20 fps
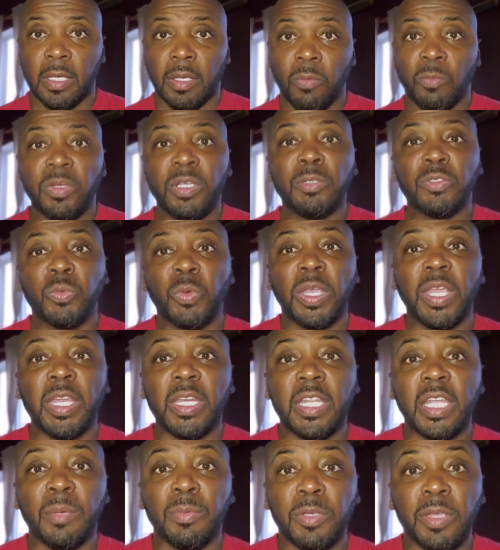When he was with
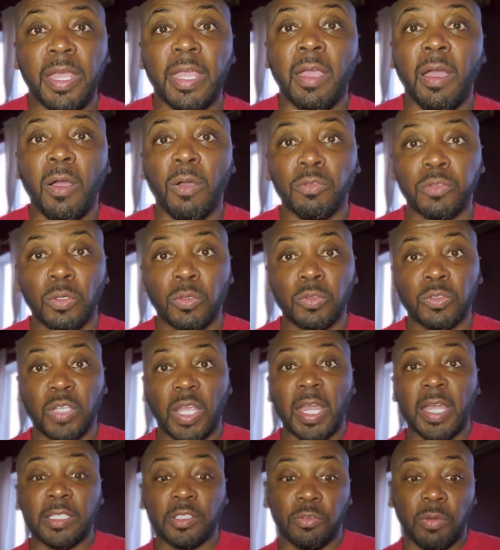NWA, all those
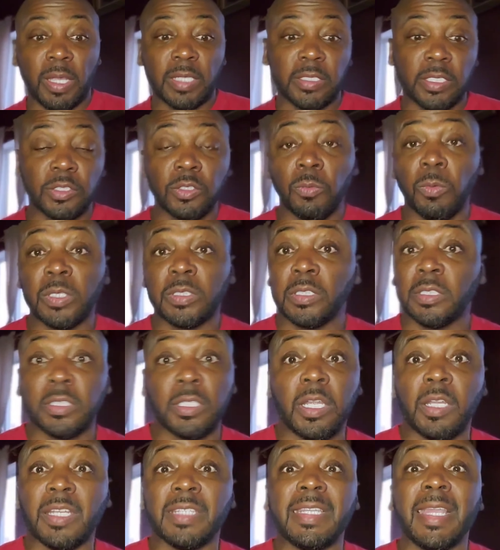contract situations and
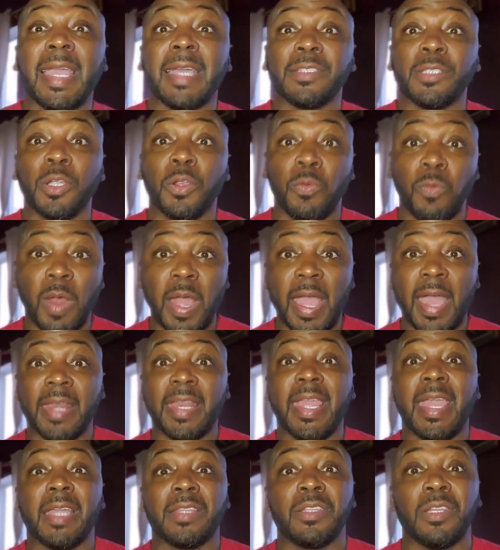all that, they had to grind.
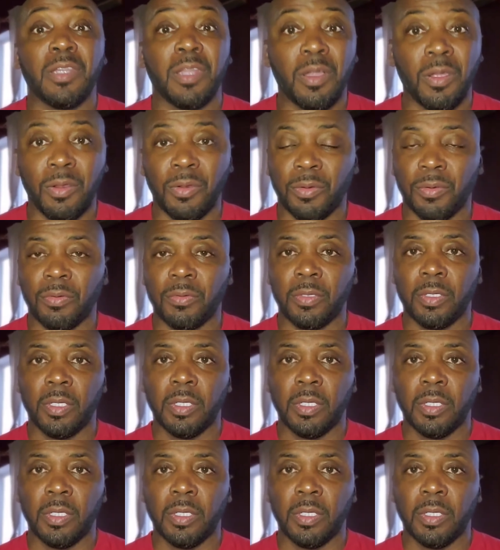They had to learn.